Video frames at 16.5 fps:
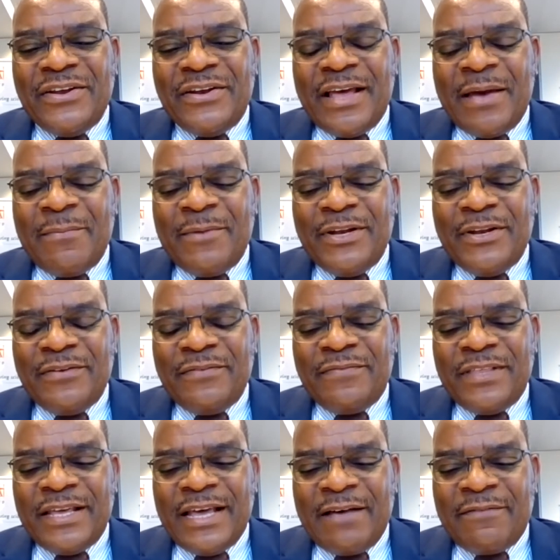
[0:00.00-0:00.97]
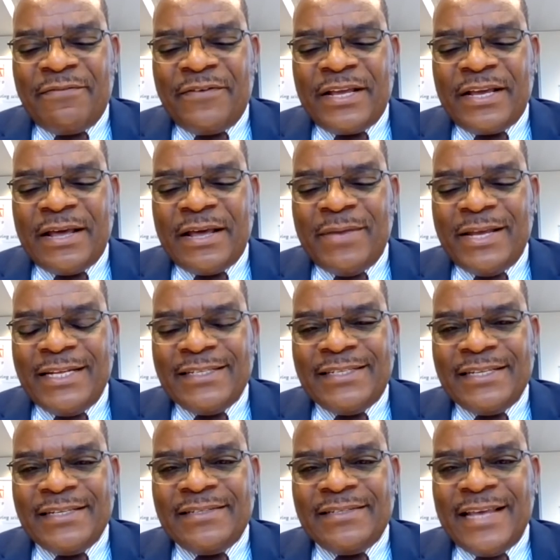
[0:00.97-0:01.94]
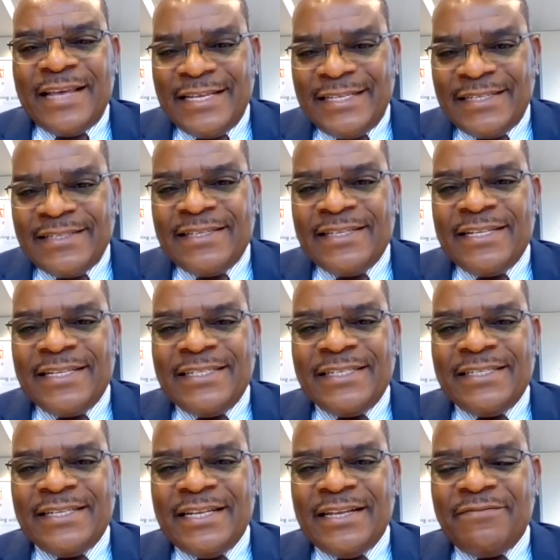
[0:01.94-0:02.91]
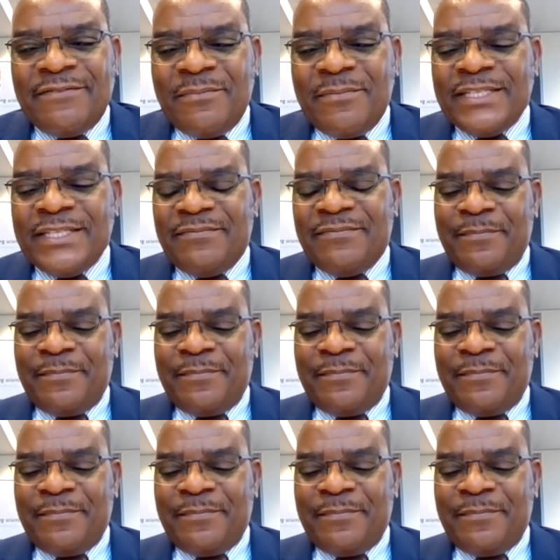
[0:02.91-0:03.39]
the Africa Medicines Agency that is in the formative